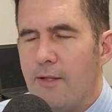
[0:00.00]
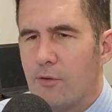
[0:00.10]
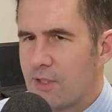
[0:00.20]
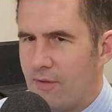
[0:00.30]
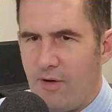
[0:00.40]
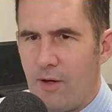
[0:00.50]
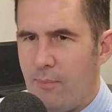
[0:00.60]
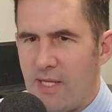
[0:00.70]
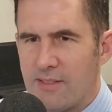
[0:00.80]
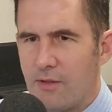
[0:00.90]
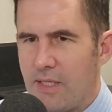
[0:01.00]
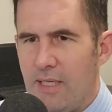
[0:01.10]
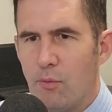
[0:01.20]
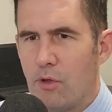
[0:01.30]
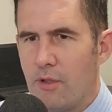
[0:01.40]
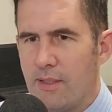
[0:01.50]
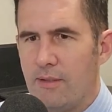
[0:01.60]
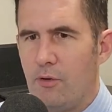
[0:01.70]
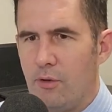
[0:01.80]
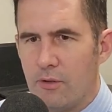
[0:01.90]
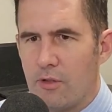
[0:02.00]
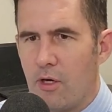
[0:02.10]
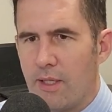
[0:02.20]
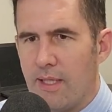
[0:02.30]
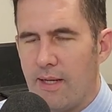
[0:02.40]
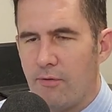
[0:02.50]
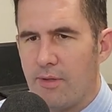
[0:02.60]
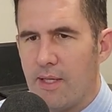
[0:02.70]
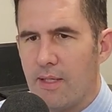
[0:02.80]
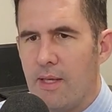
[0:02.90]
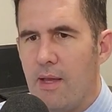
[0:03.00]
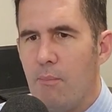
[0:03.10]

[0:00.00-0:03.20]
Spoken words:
know it's going to vary based on keyword and who you're targeting and everything,